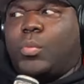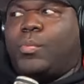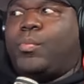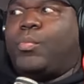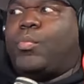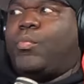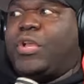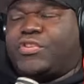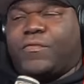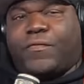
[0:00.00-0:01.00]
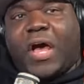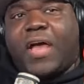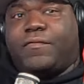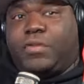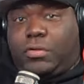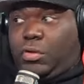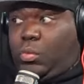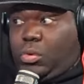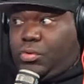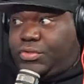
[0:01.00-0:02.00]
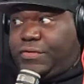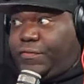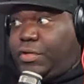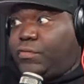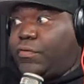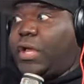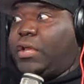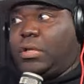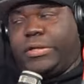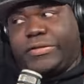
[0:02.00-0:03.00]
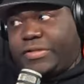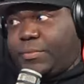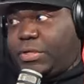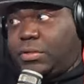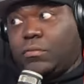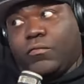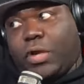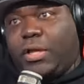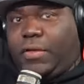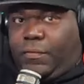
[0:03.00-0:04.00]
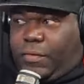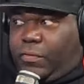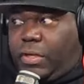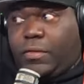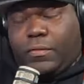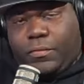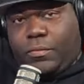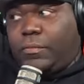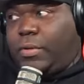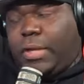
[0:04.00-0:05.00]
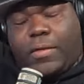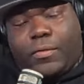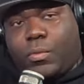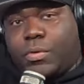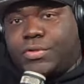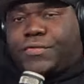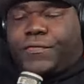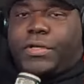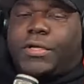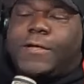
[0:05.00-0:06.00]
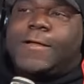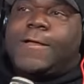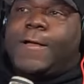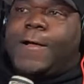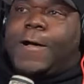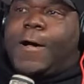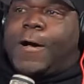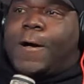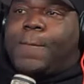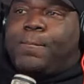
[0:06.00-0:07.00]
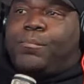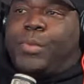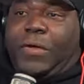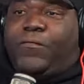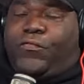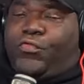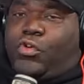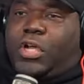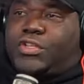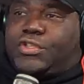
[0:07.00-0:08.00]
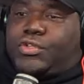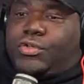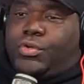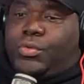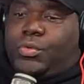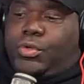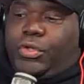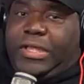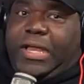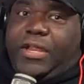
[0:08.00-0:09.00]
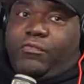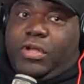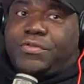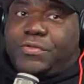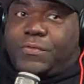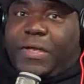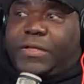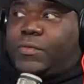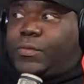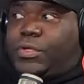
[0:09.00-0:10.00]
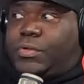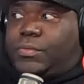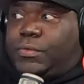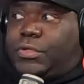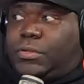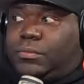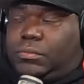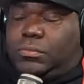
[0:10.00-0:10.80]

They survived the worst of it. They survived the worst of it, right? Because, I mean, right, in theory. Quotations. Yeah, the worst of it. But for us who are looking at it in retrospect, and we know, you know,